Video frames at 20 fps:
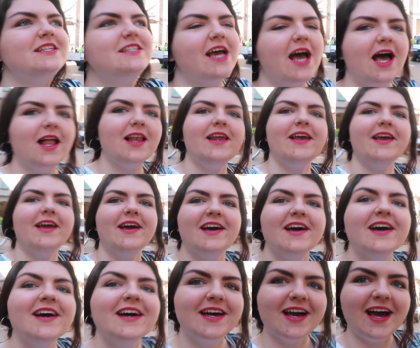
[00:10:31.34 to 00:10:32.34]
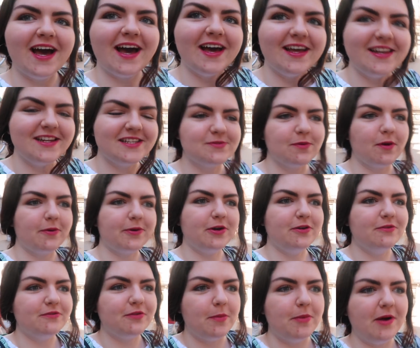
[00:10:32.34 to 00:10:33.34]
Italia and it's where we're
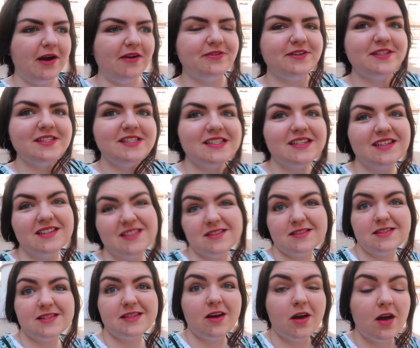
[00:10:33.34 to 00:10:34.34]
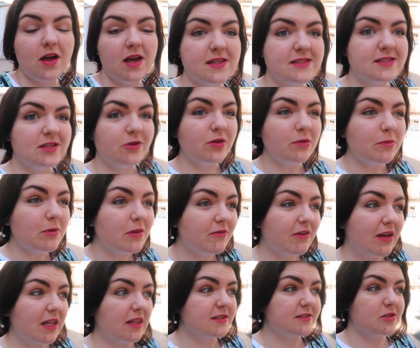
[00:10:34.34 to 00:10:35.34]
going for breakfast because it's the only one that
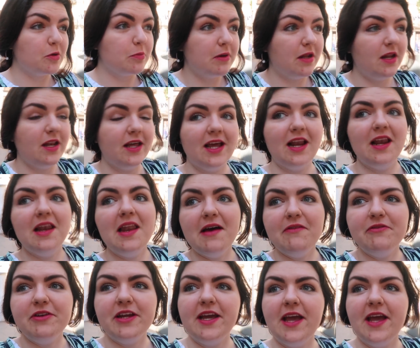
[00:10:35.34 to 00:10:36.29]
really does open at like 11